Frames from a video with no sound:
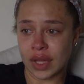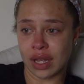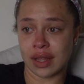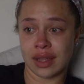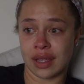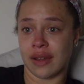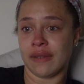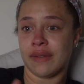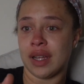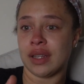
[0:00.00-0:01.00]
I think I
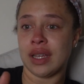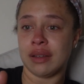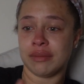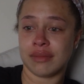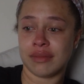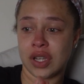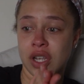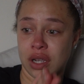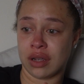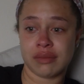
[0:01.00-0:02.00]
finally
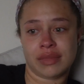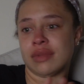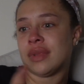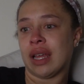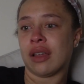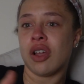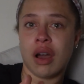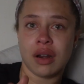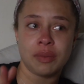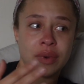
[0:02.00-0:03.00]
like
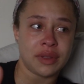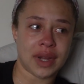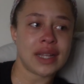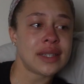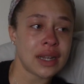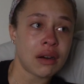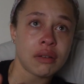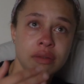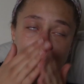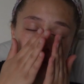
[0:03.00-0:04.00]
caught up with myself.